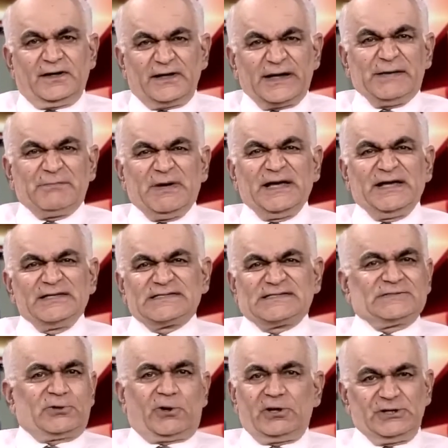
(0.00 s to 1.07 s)

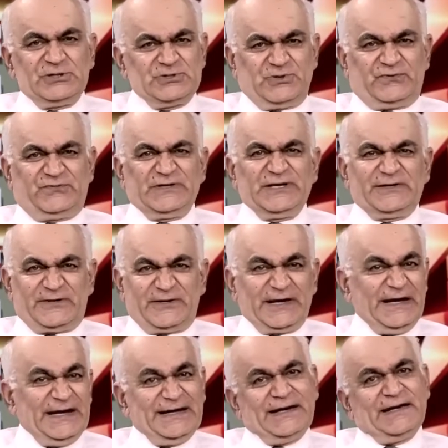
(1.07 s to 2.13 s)
remains knowledge of the
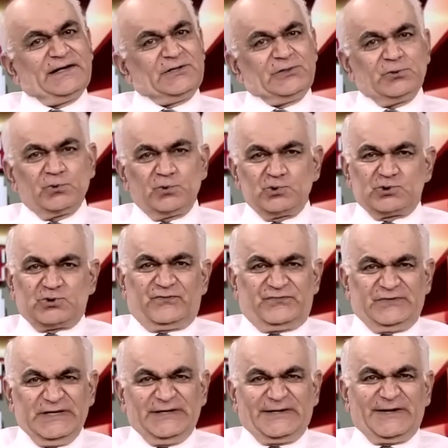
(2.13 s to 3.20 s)
terrain and use
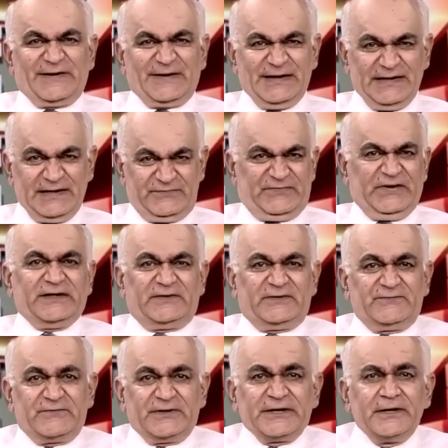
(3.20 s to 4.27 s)
of the terrain
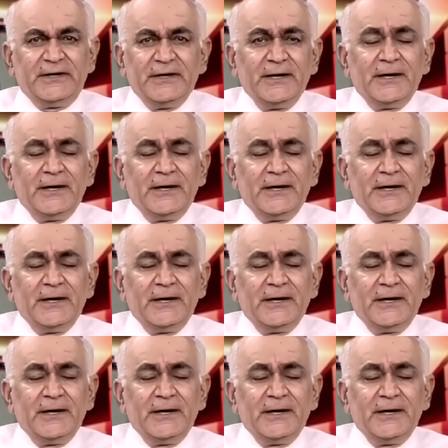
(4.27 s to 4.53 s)
effectively.